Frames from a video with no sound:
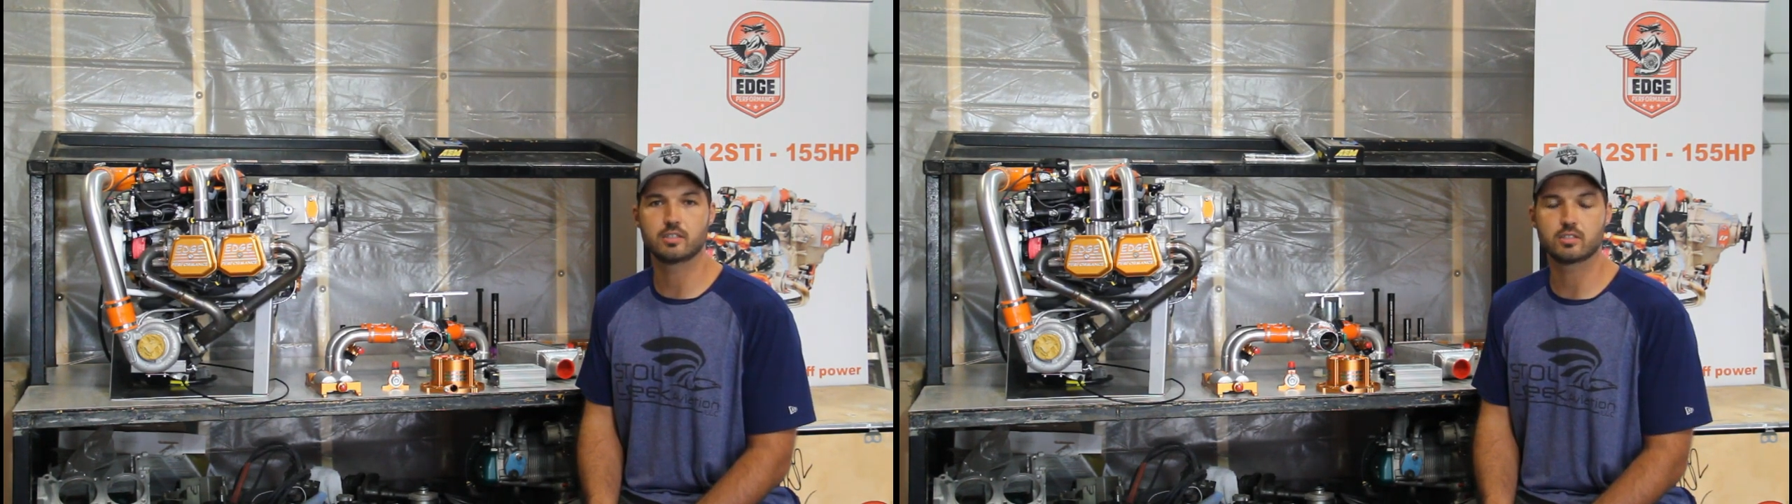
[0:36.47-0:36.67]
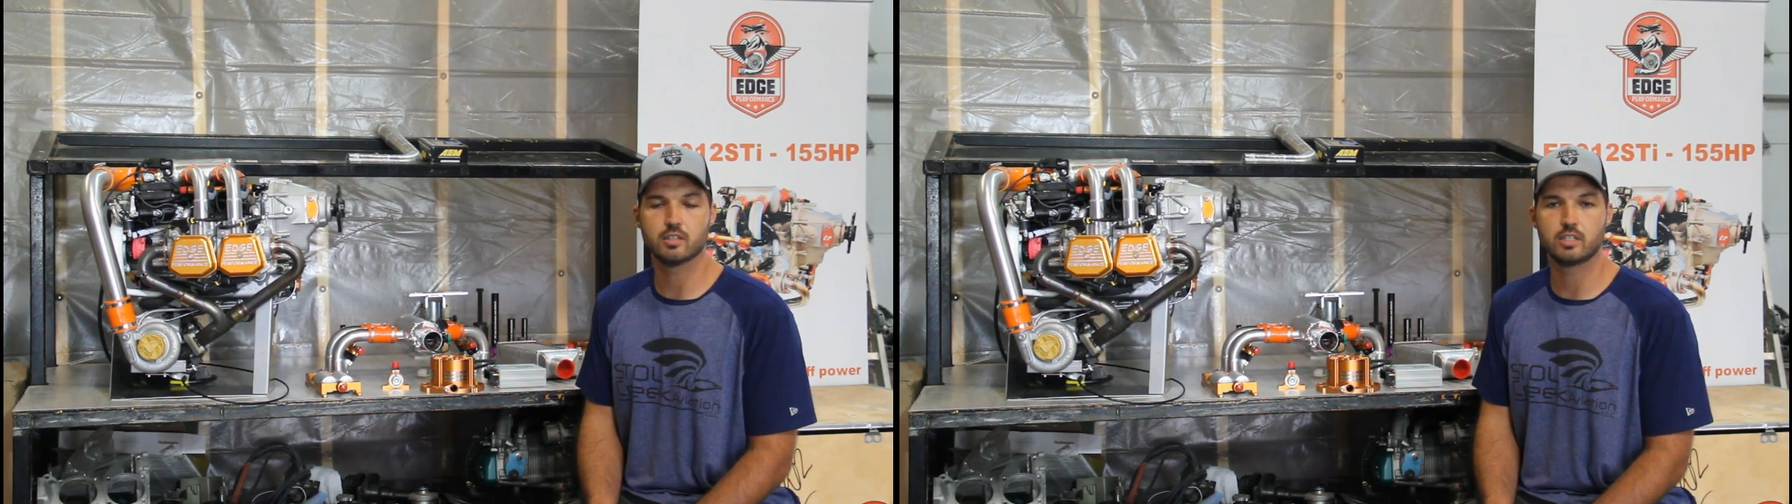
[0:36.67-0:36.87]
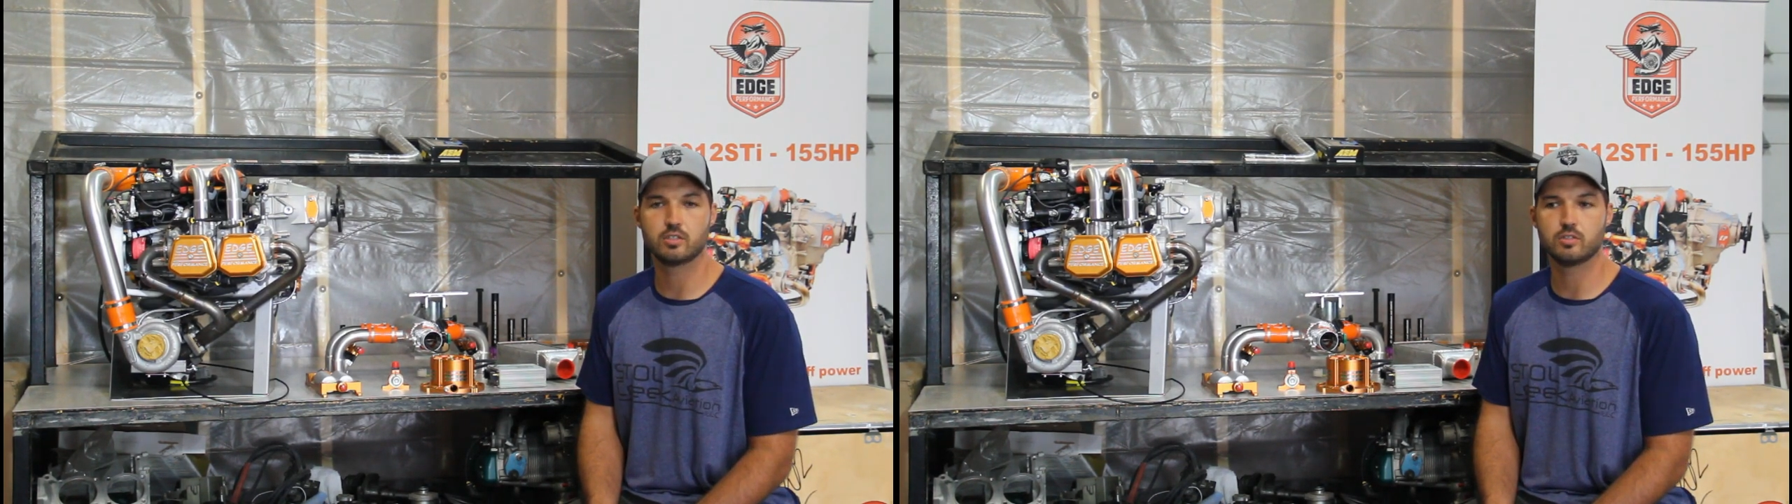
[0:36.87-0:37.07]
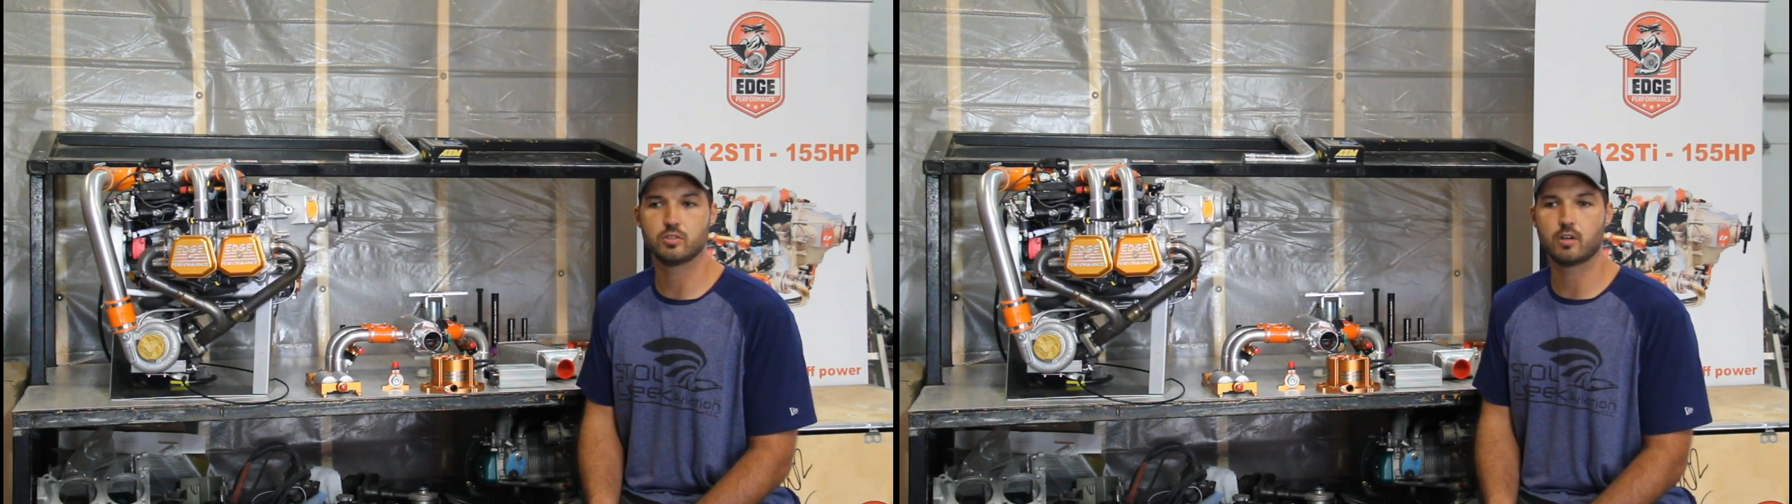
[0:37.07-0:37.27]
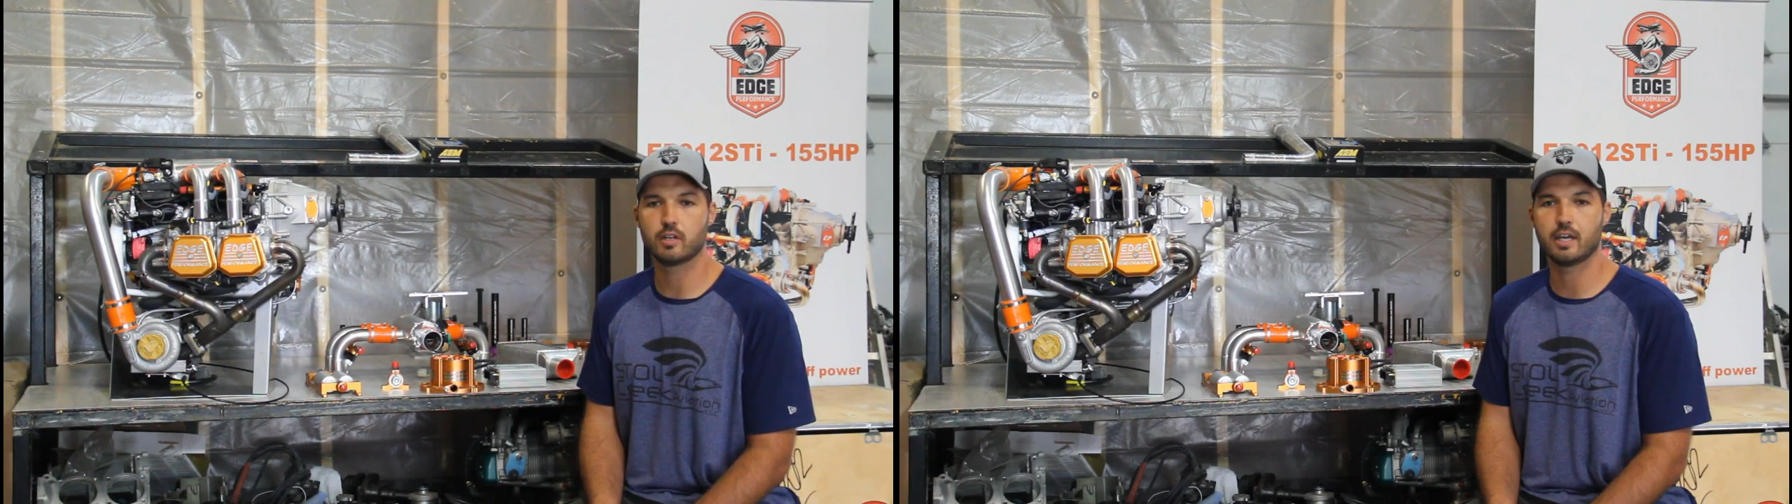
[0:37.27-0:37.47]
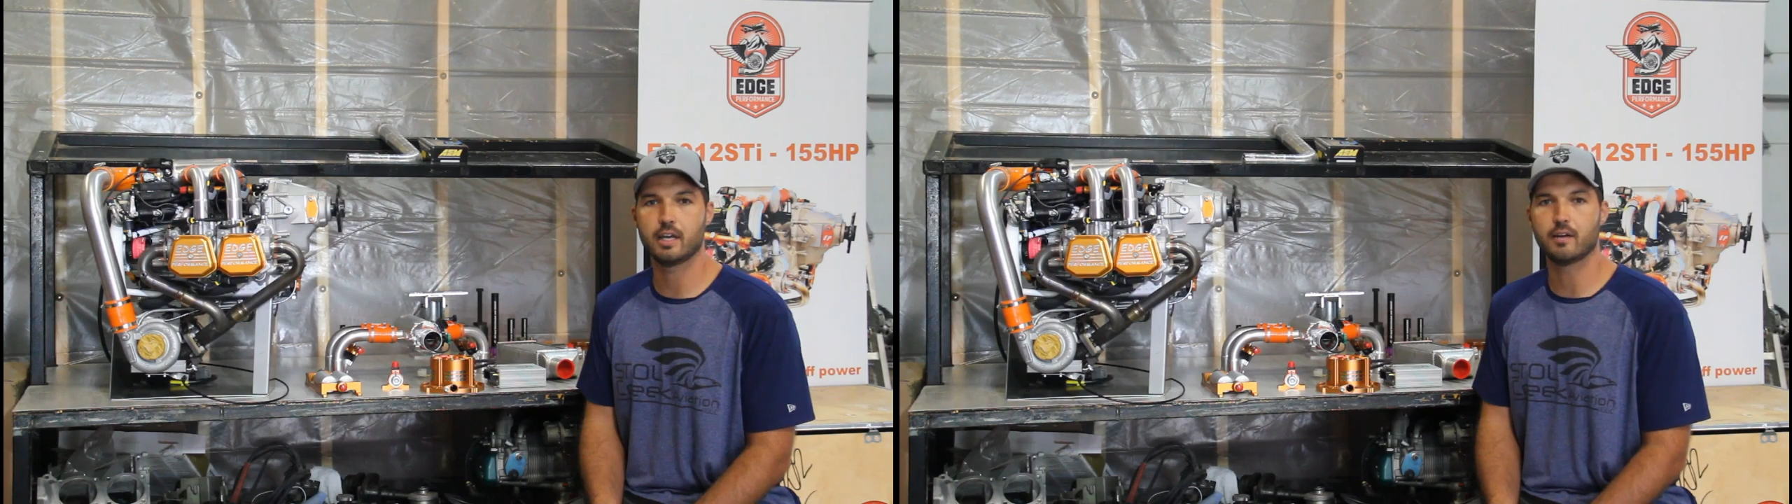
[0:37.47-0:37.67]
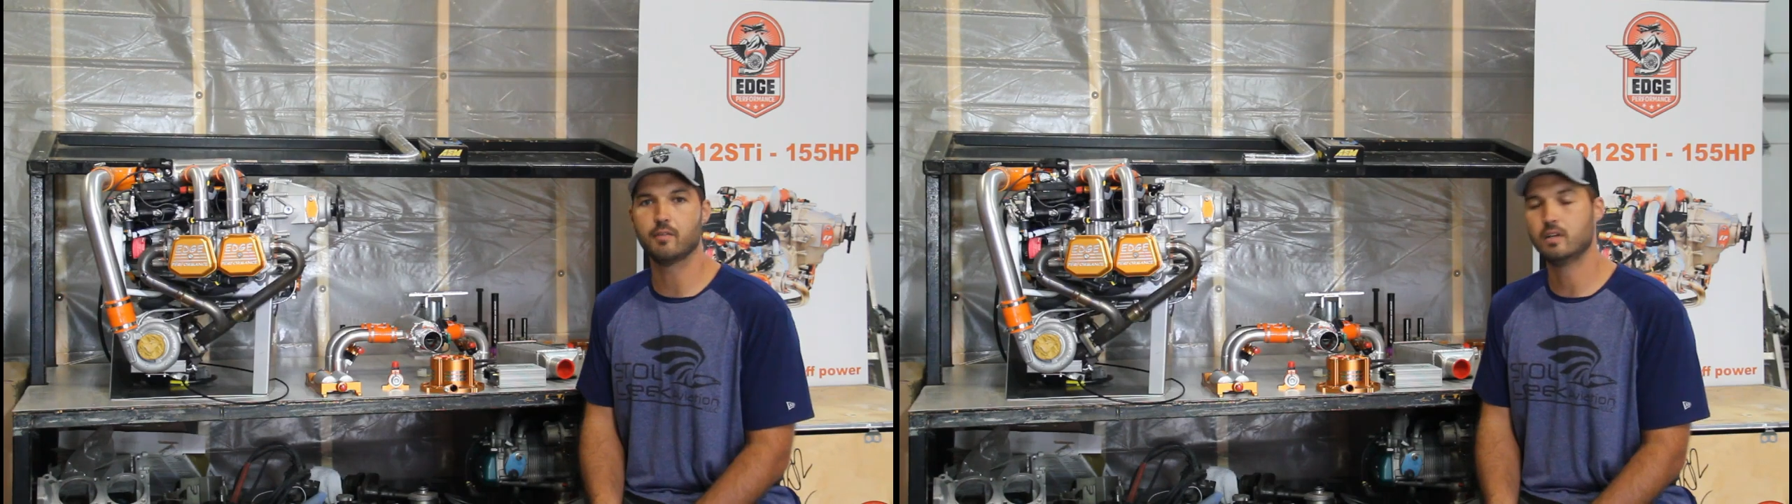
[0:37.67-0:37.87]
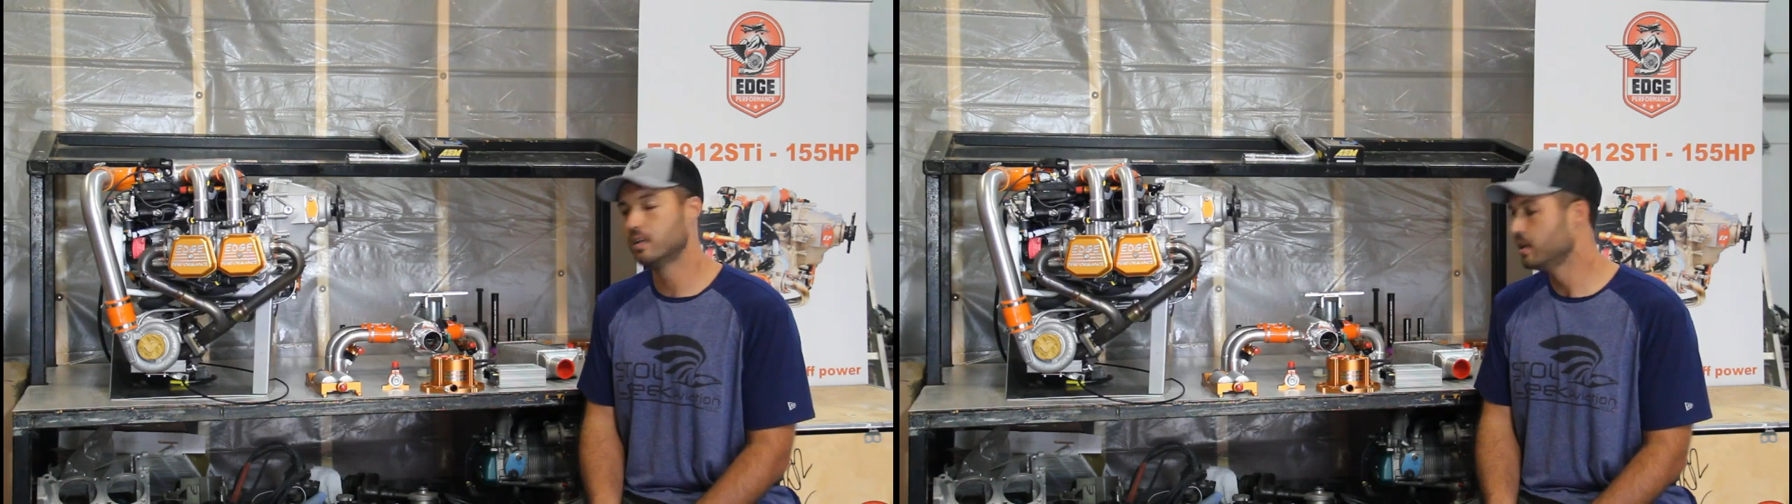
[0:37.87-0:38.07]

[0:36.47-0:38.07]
installations you already have.